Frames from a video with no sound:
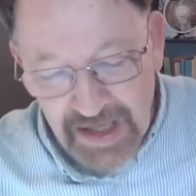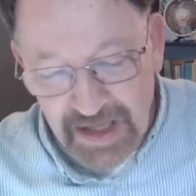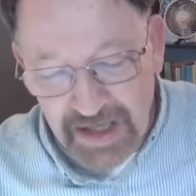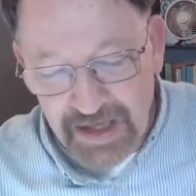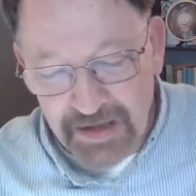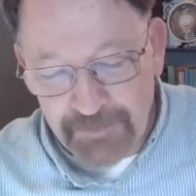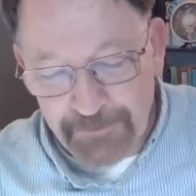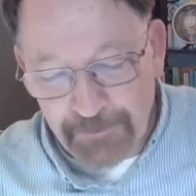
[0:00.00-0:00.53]

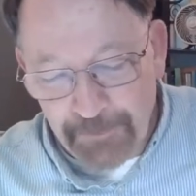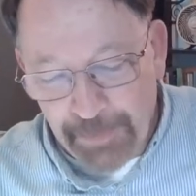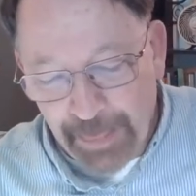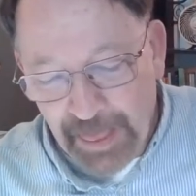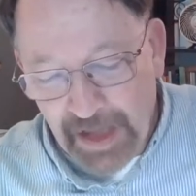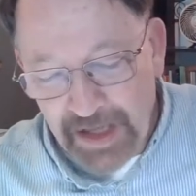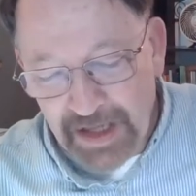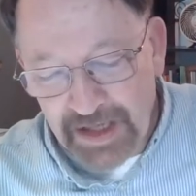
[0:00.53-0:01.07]
Um,
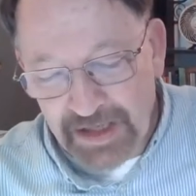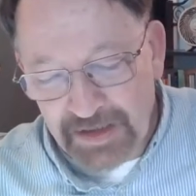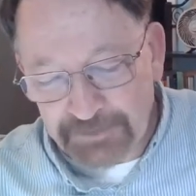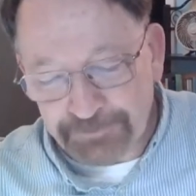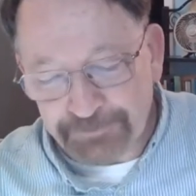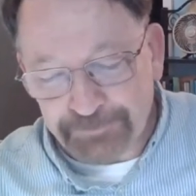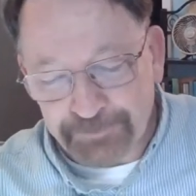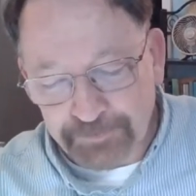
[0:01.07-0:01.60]
uh,
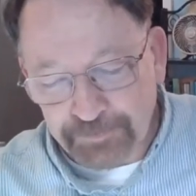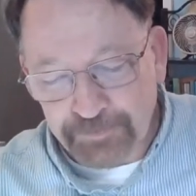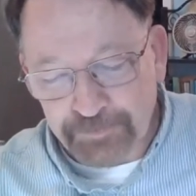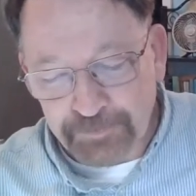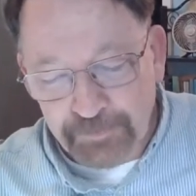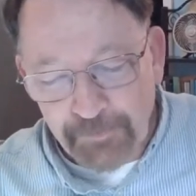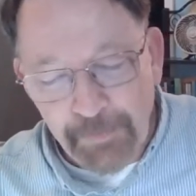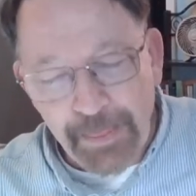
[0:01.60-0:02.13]

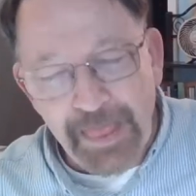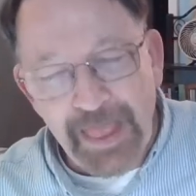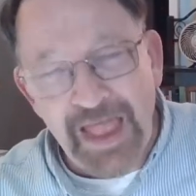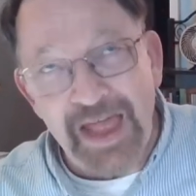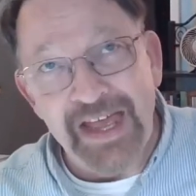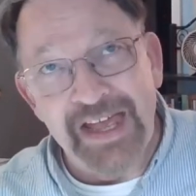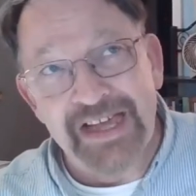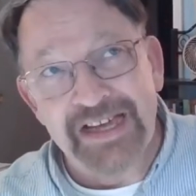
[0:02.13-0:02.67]

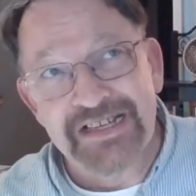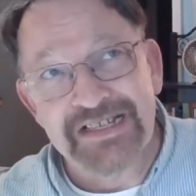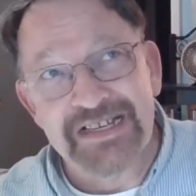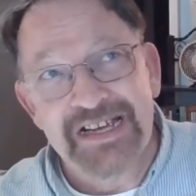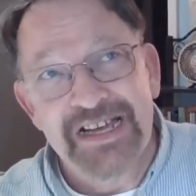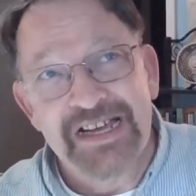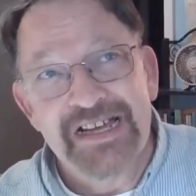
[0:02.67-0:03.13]
and,